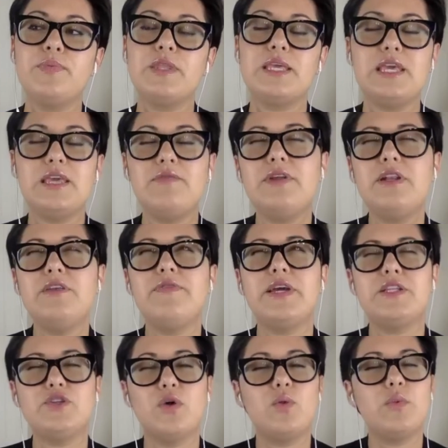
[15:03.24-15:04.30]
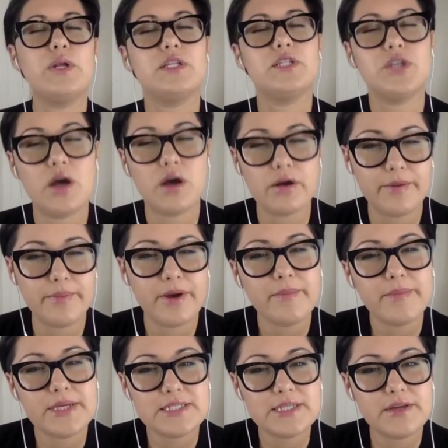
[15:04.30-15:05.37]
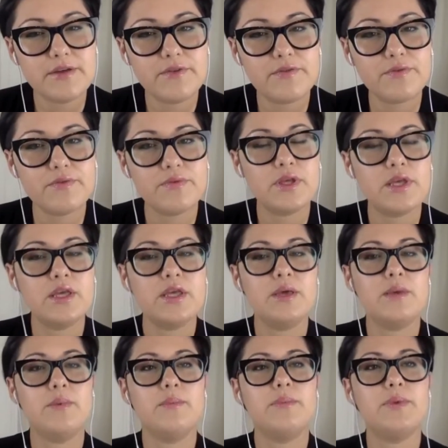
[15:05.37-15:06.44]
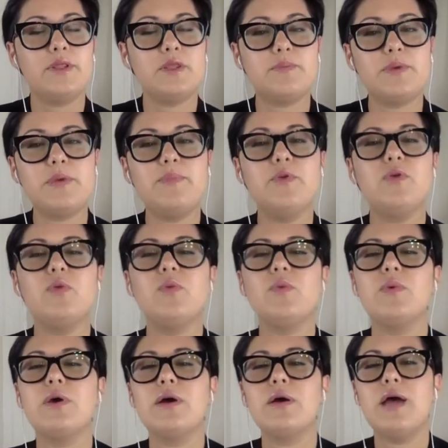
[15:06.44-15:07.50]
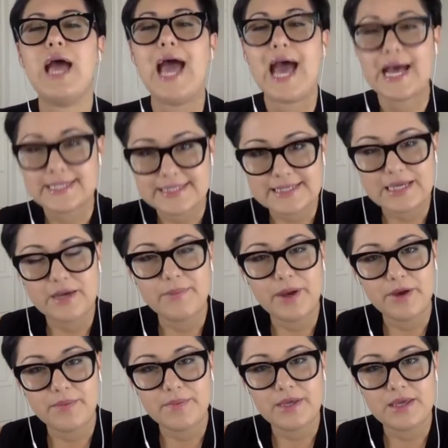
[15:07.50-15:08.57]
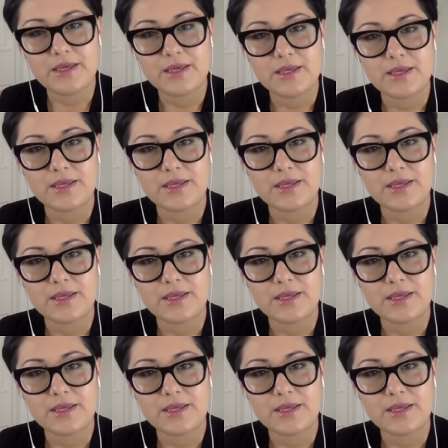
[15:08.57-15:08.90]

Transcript: even if I don't want to talk about myself, but the people who ask about me,